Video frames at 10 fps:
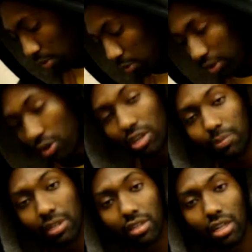when we're
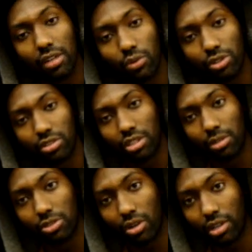going up incline, of course, it's
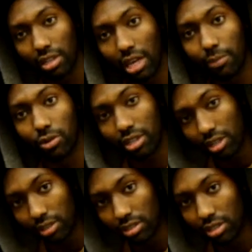going to be drawing a lot more
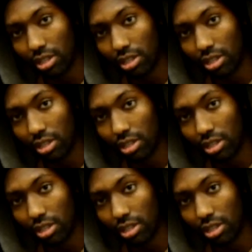current,